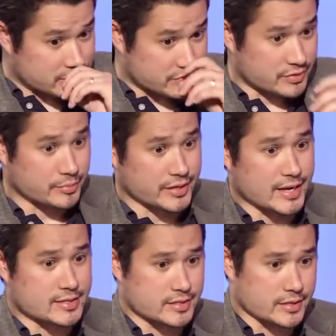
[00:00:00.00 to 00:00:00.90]
if somebody
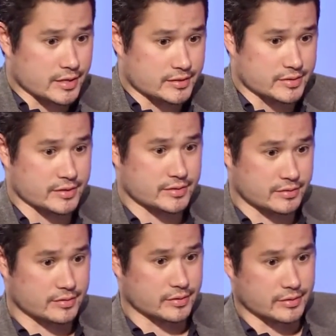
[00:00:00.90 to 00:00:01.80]
has any as a
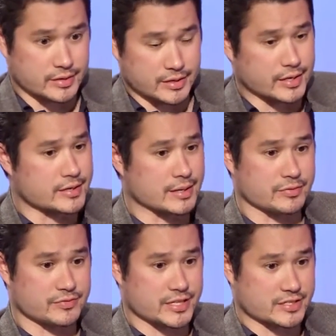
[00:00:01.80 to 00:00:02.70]
uh, any type
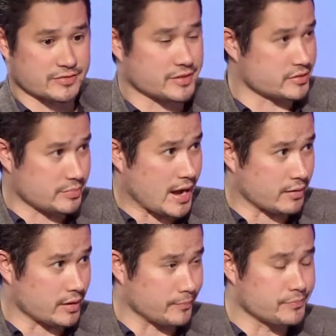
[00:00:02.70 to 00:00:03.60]
of sex offense
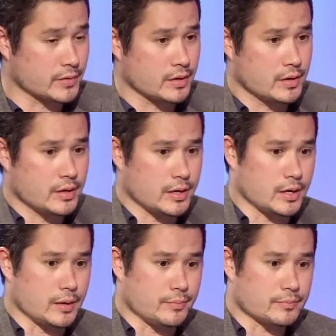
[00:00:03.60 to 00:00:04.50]
background,
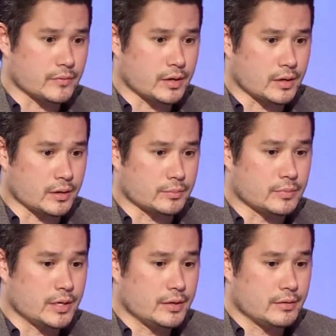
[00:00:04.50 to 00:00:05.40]
um, um,
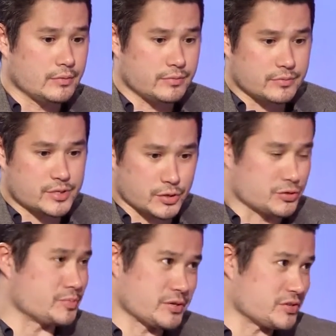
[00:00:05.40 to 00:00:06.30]

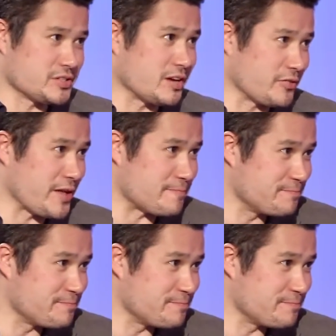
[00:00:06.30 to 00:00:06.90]
children's ministry is not for them,